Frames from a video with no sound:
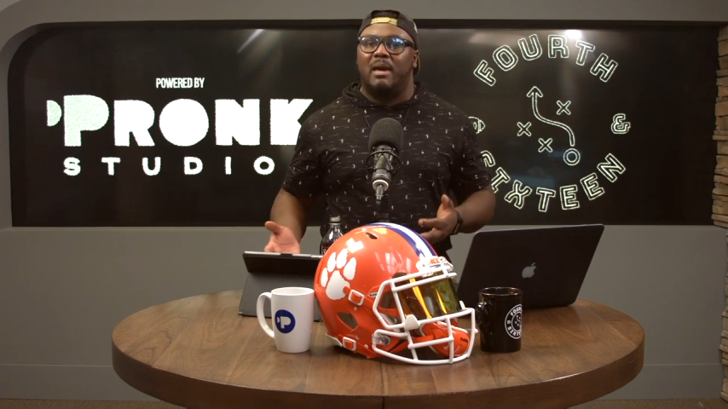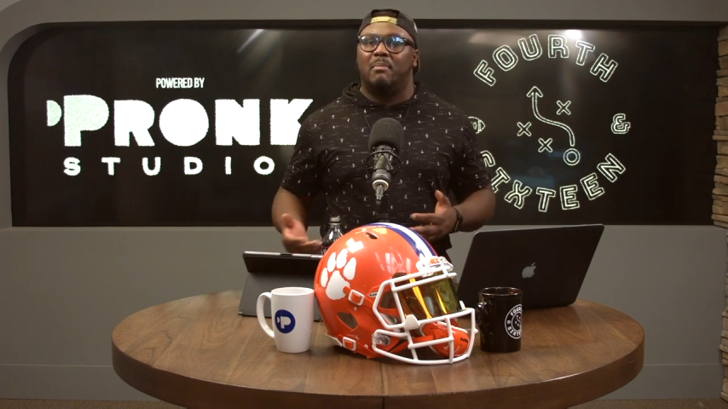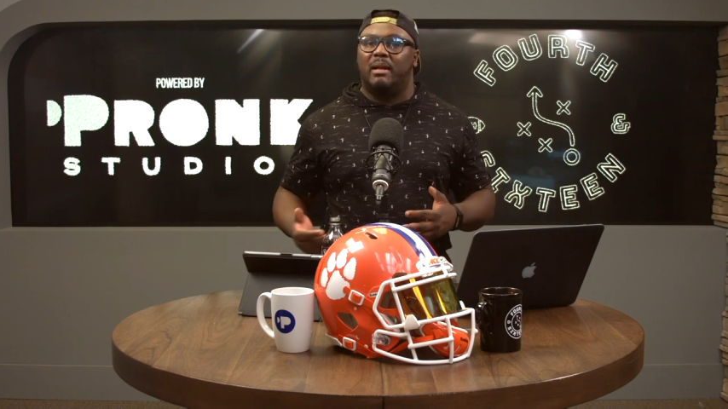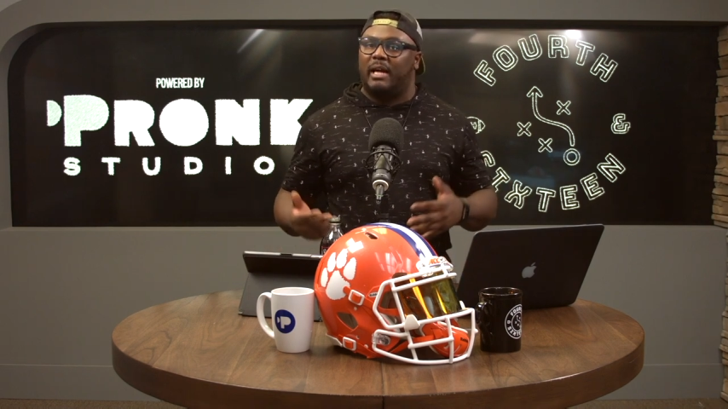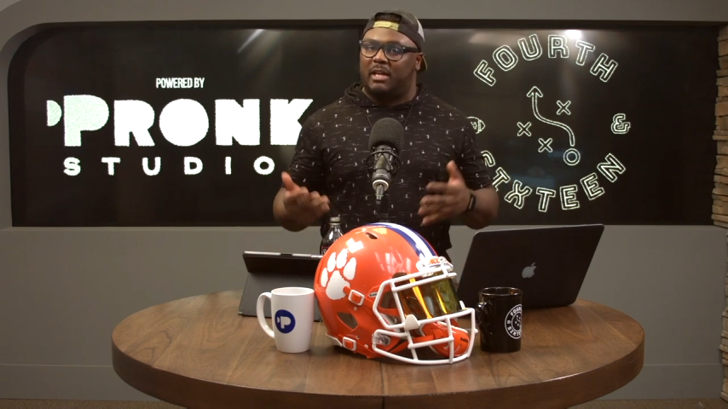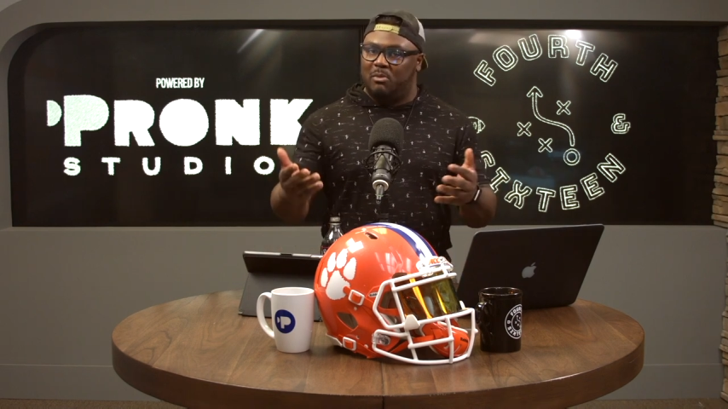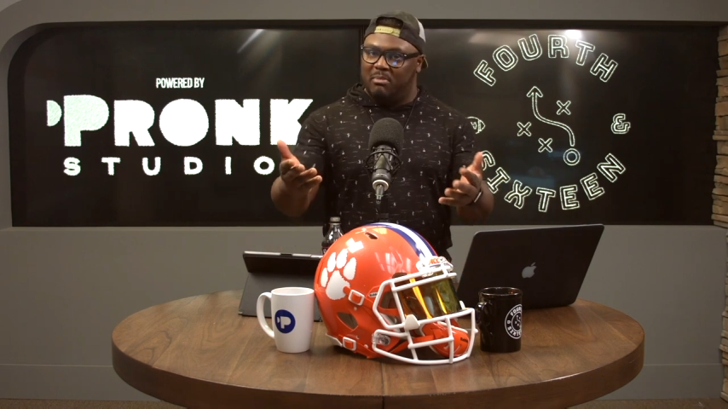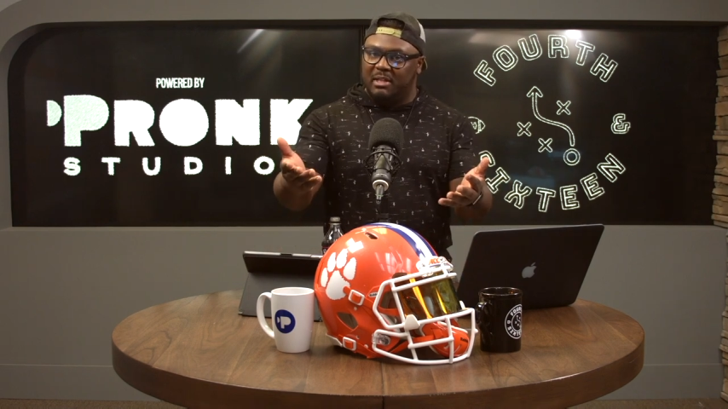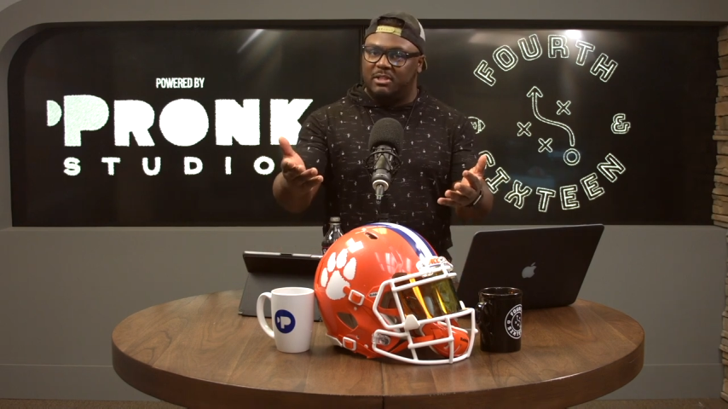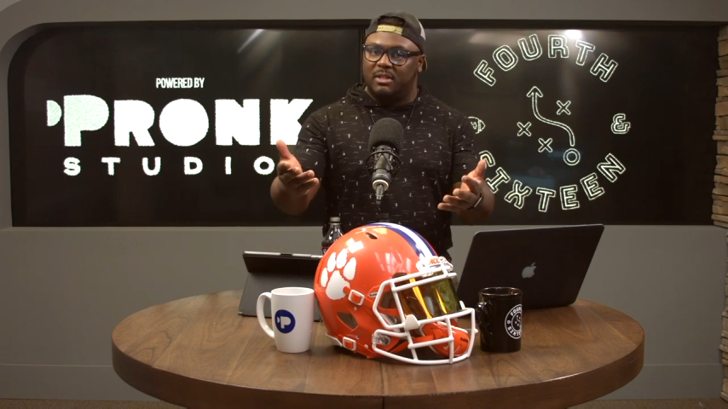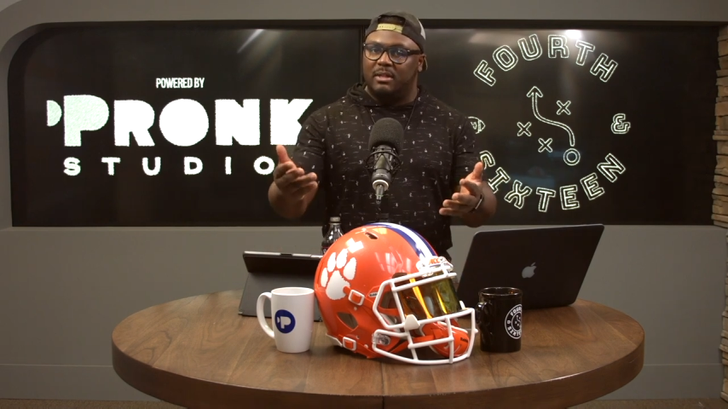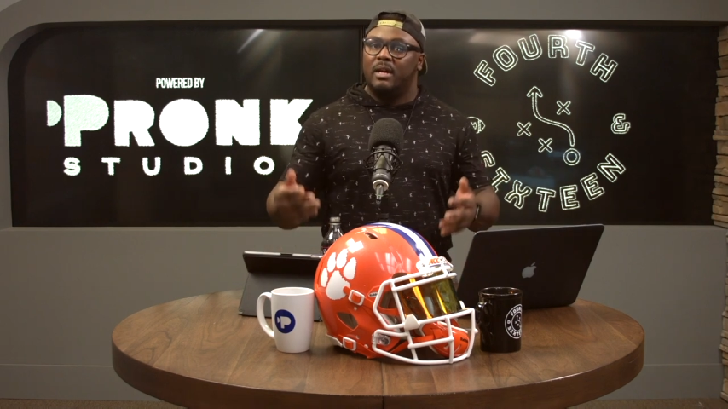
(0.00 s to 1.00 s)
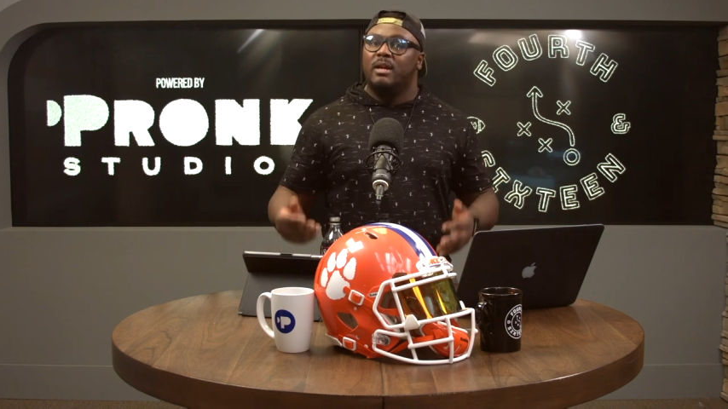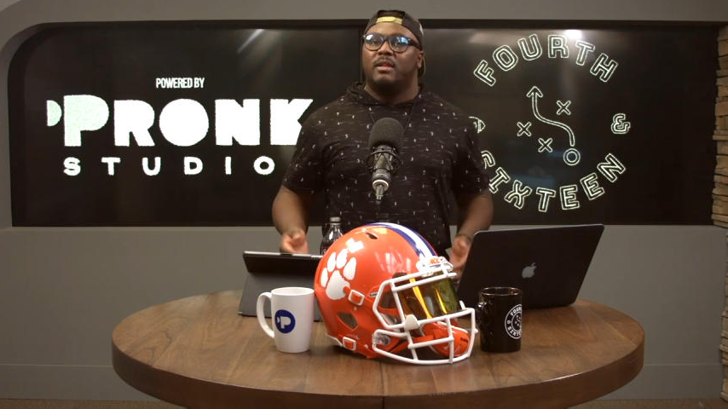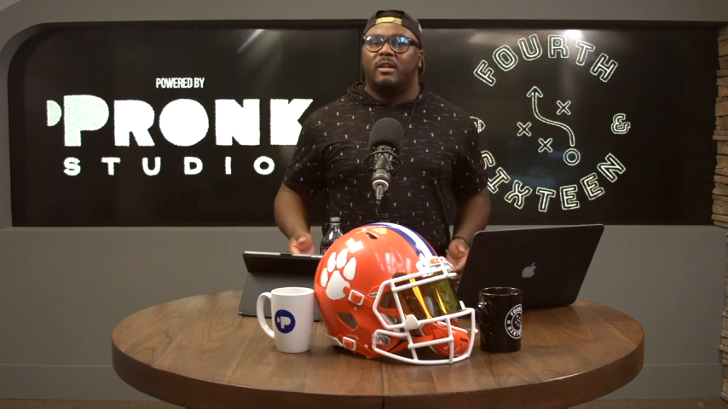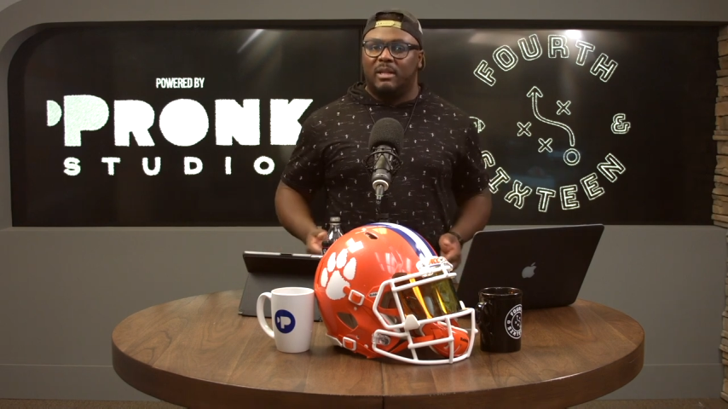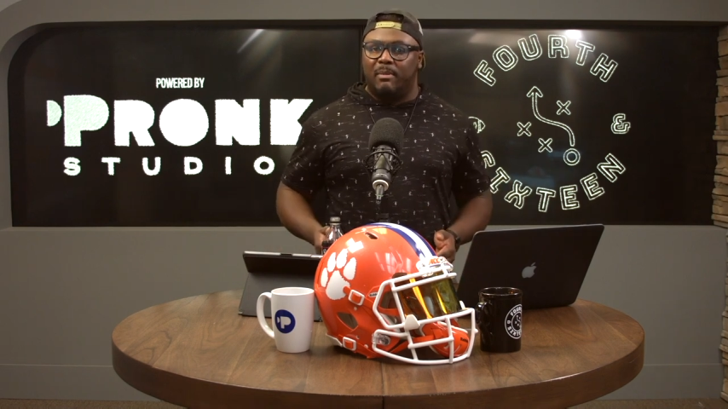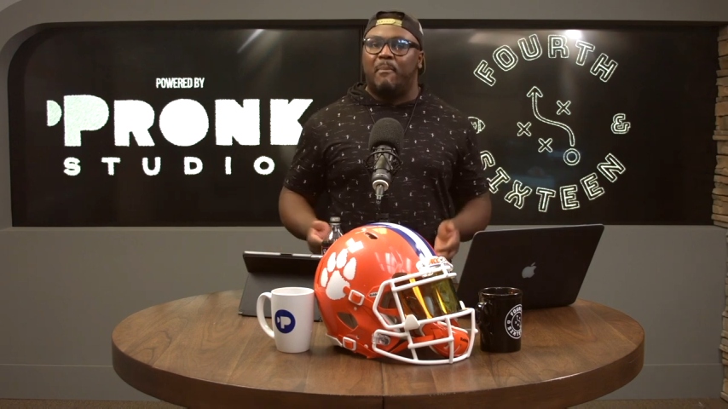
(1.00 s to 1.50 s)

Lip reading: But like you mentioned, they're going to be